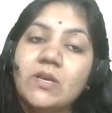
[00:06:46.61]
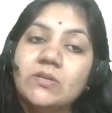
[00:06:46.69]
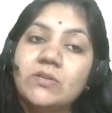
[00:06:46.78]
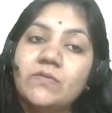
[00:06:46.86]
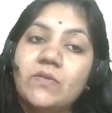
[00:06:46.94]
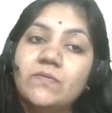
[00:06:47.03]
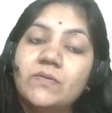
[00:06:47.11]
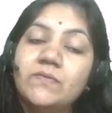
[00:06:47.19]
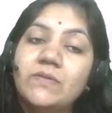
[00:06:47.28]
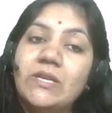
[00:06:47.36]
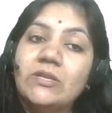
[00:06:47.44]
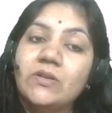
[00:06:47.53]
So from
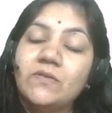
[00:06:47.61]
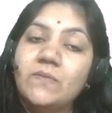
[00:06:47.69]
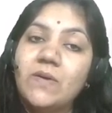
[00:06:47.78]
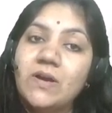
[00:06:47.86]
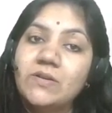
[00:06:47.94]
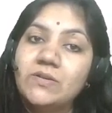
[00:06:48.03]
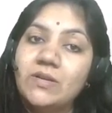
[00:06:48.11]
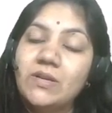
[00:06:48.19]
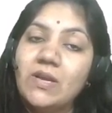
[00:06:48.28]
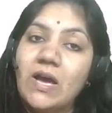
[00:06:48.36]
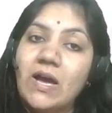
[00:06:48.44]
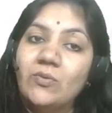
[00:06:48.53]
15th of March,
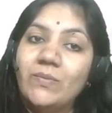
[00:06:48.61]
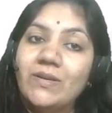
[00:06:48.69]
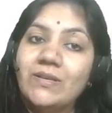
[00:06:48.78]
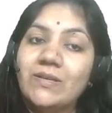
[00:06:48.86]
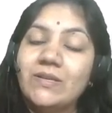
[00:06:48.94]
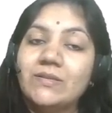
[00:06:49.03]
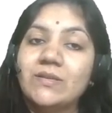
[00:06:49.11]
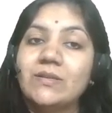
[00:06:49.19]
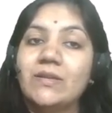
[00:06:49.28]
in how many days